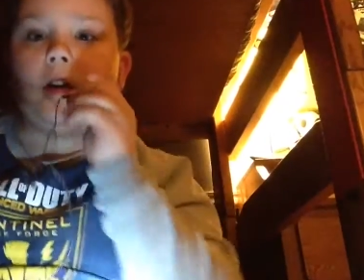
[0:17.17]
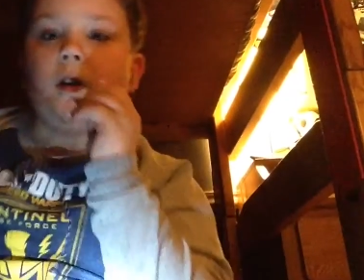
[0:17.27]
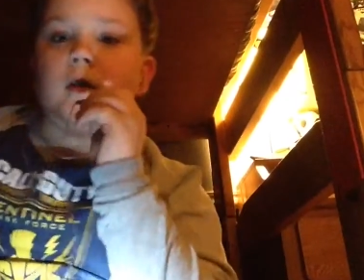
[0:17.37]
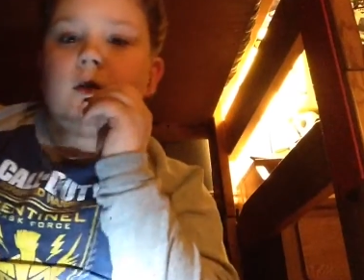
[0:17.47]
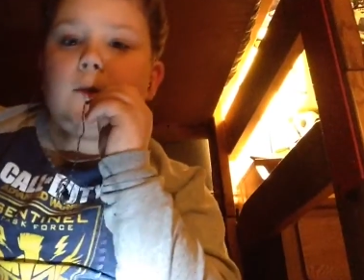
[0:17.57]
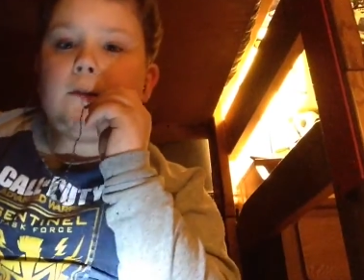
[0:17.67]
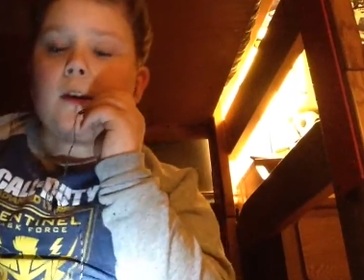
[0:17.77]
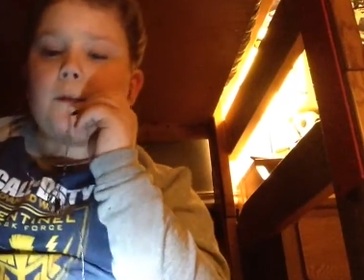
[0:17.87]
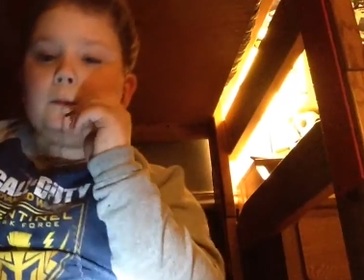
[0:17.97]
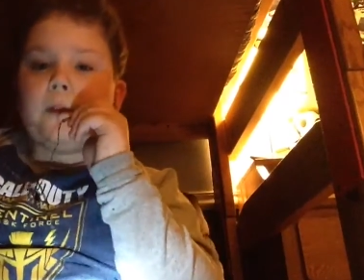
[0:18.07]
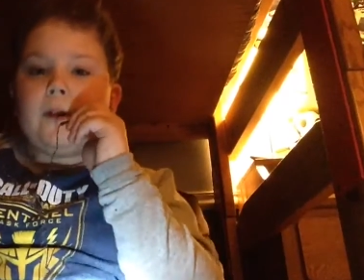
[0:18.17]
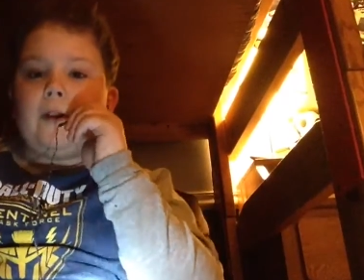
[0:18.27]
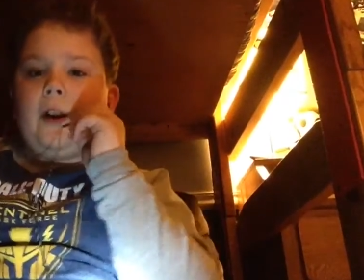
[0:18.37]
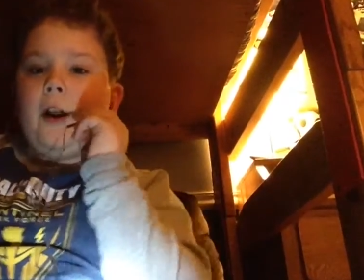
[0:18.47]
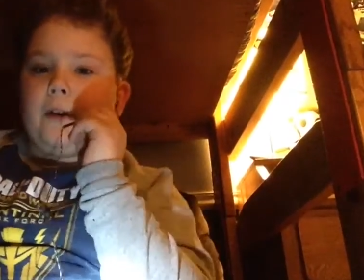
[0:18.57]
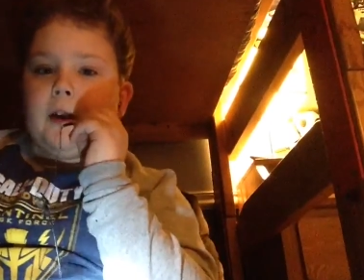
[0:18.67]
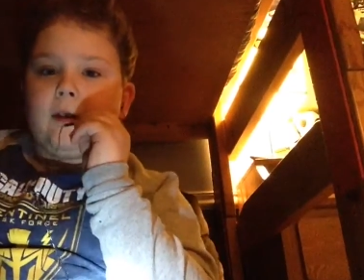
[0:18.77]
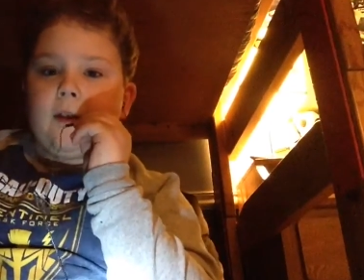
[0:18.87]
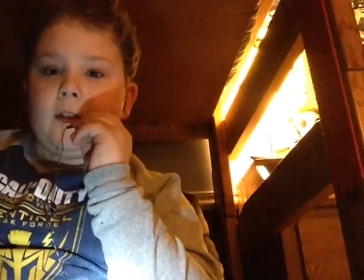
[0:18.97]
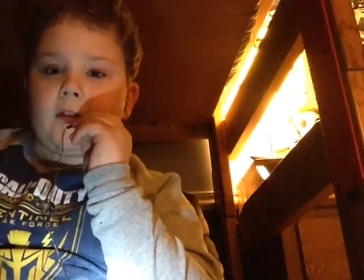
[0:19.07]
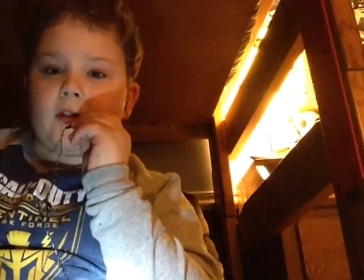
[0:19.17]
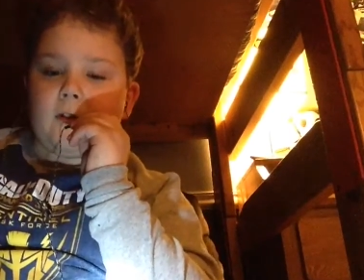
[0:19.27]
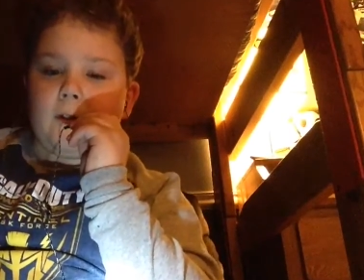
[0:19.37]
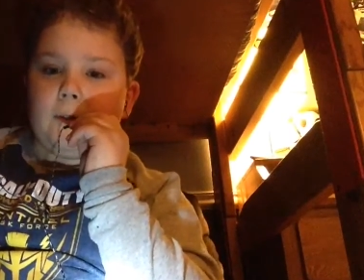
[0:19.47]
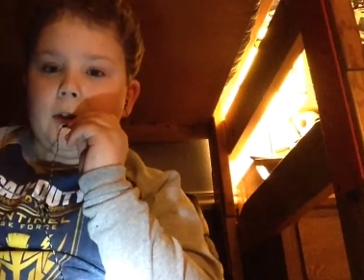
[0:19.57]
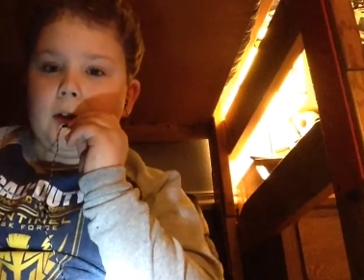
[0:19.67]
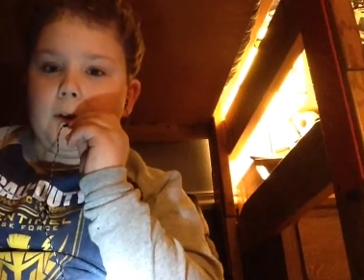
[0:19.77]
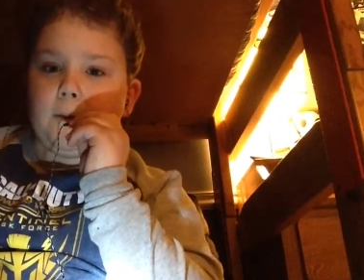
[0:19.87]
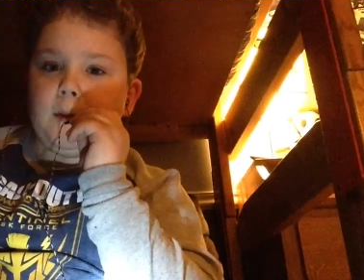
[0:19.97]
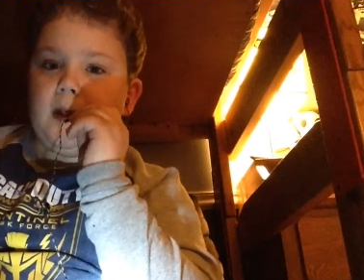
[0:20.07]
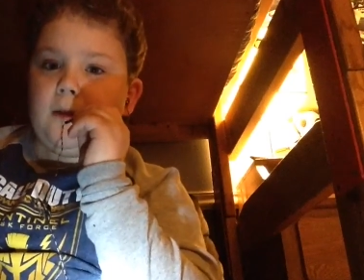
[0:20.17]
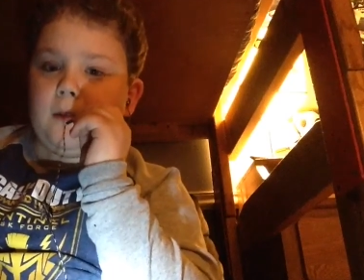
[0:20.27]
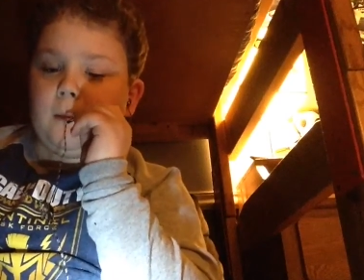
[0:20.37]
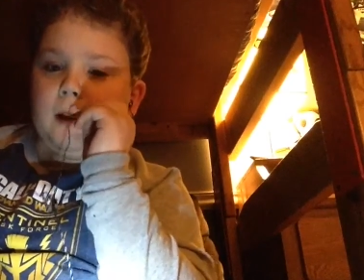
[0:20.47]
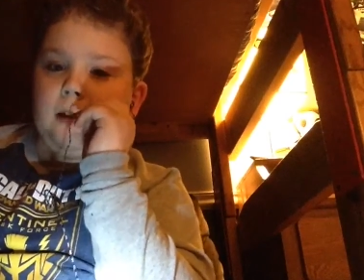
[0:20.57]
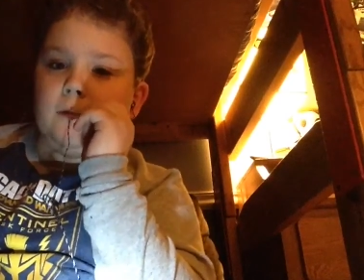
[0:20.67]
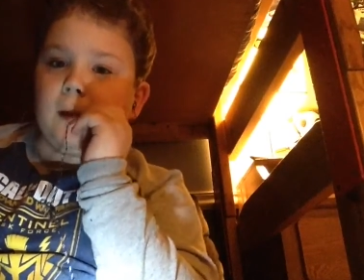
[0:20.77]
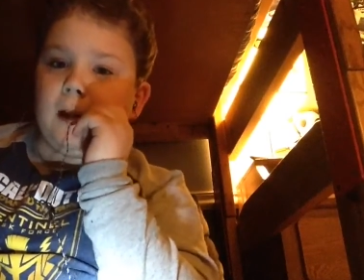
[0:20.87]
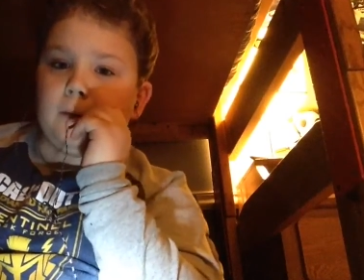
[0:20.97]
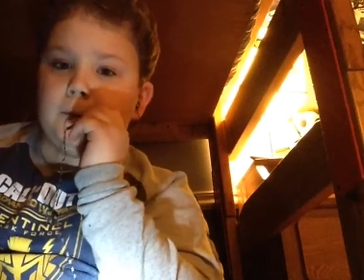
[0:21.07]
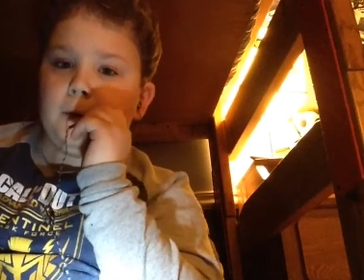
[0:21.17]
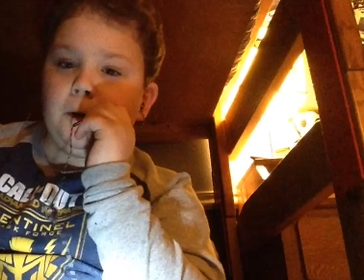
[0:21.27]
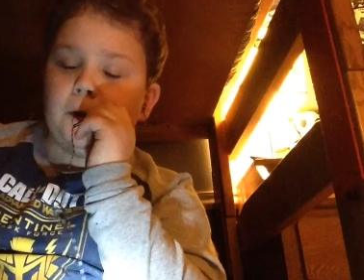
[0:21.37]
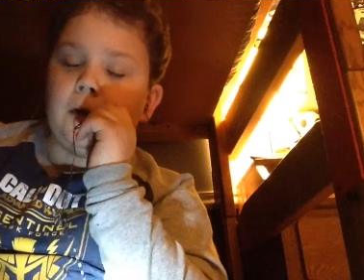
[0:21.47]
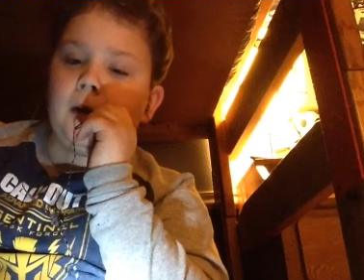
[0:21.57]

So if you haven't figured it out yet, this is just a video of me using my new microphone.